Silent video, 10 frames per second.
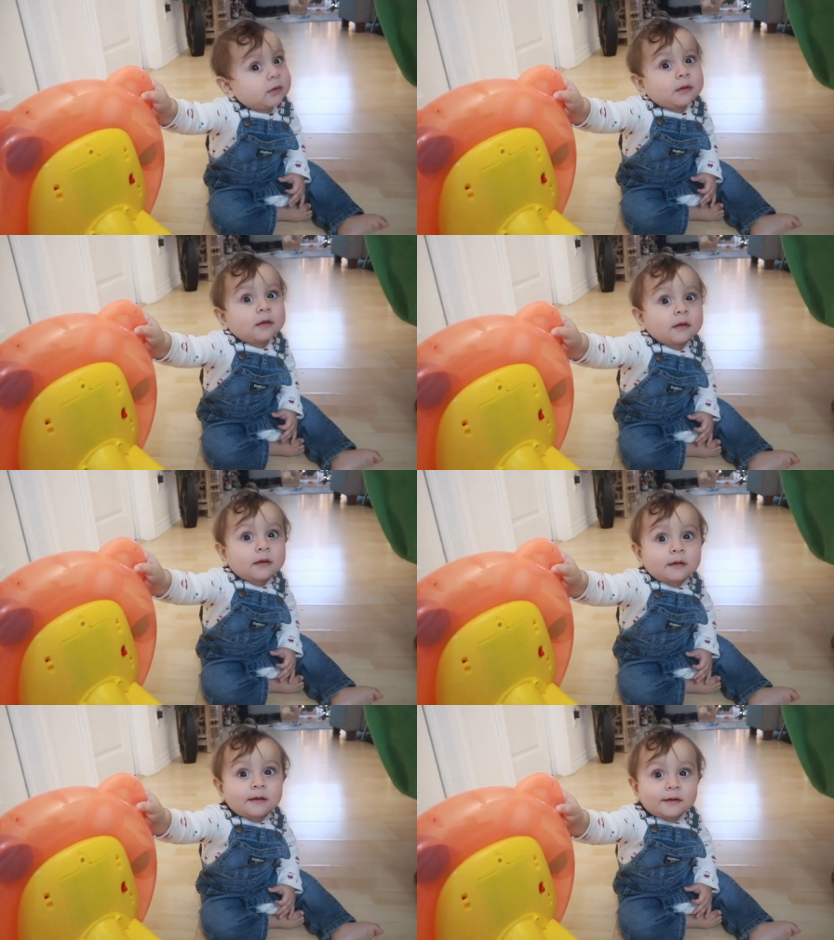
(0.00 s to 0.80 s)

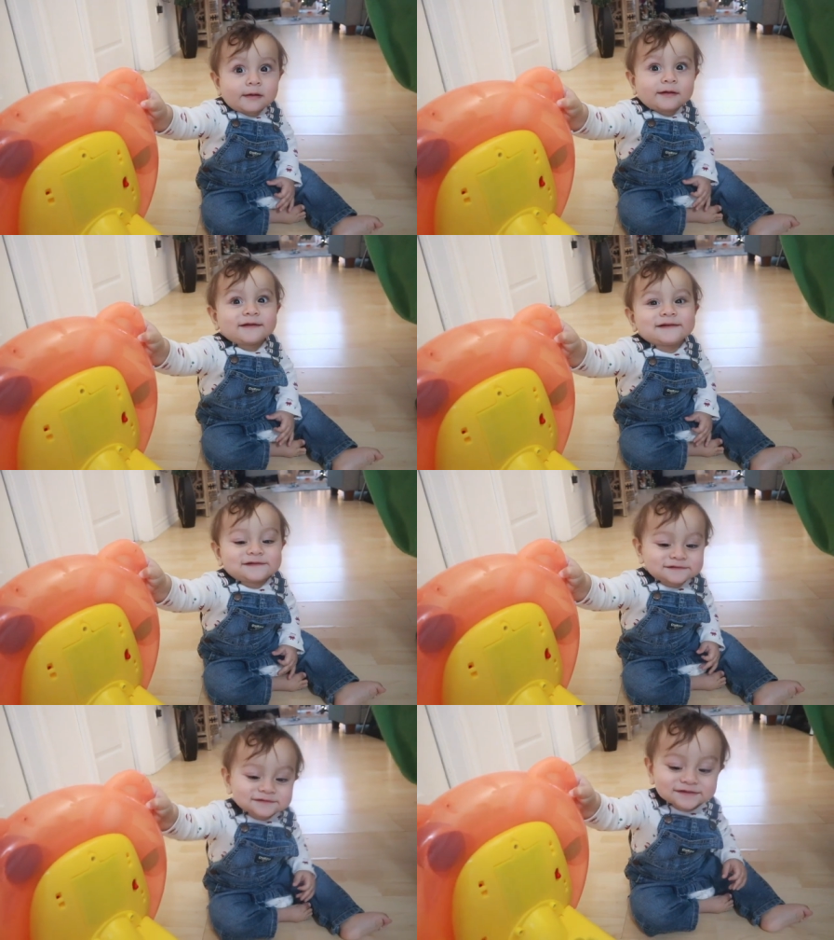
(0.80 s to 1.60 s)
Hi.
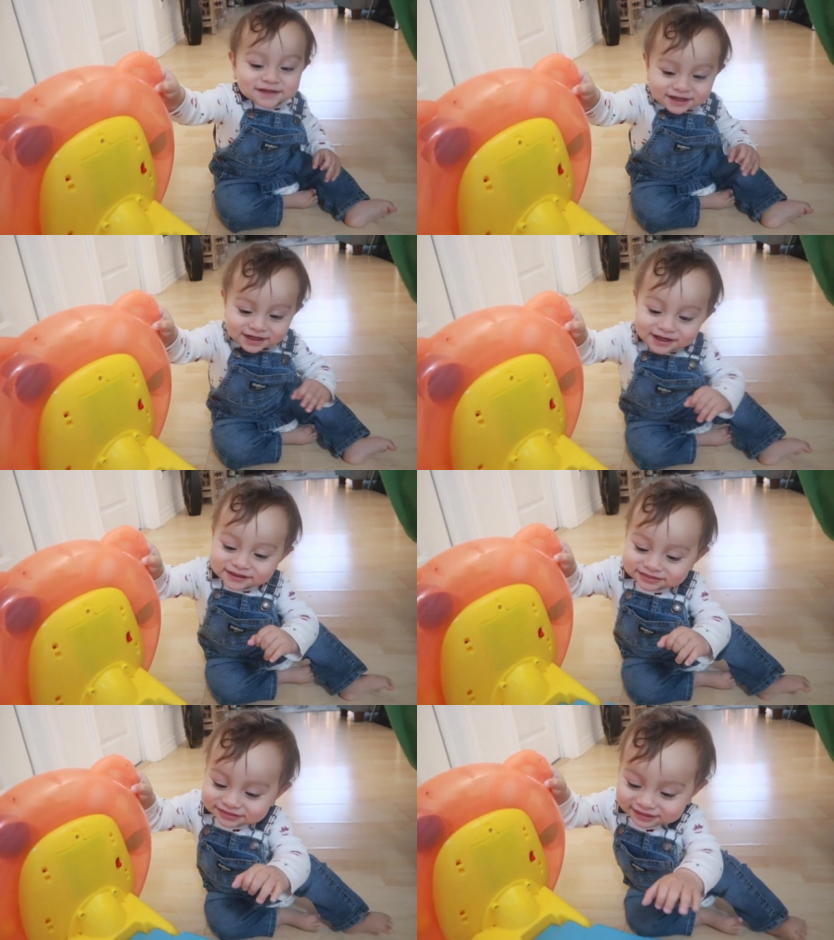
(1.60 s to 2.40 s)

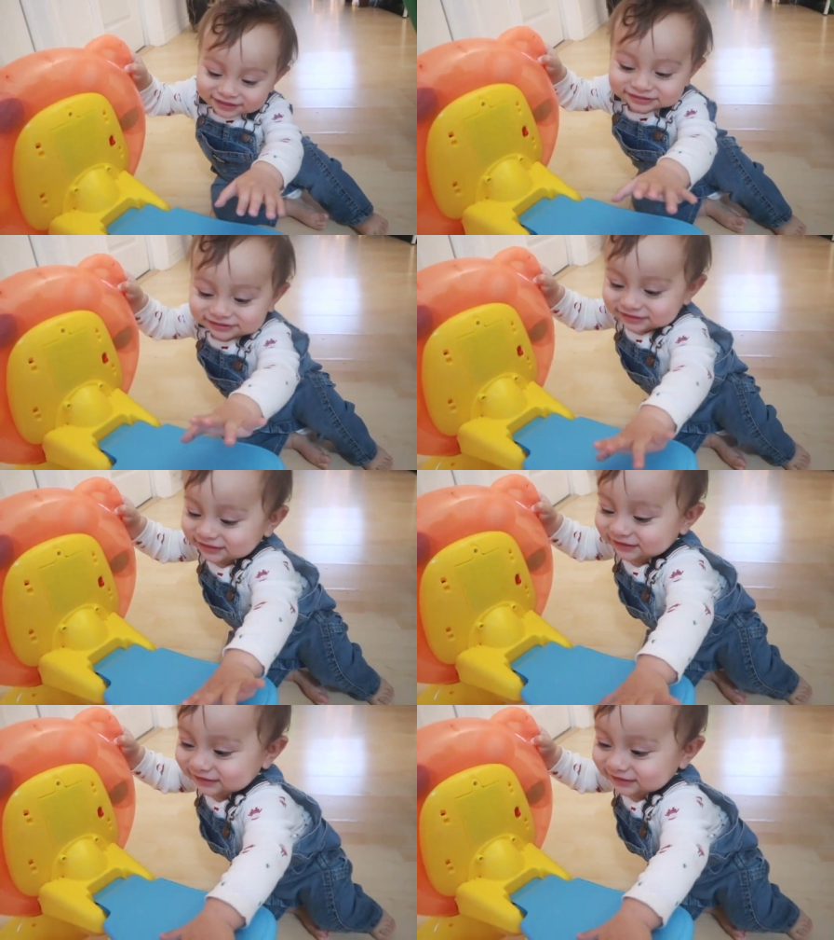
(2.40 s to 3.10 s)
Hi, buddy.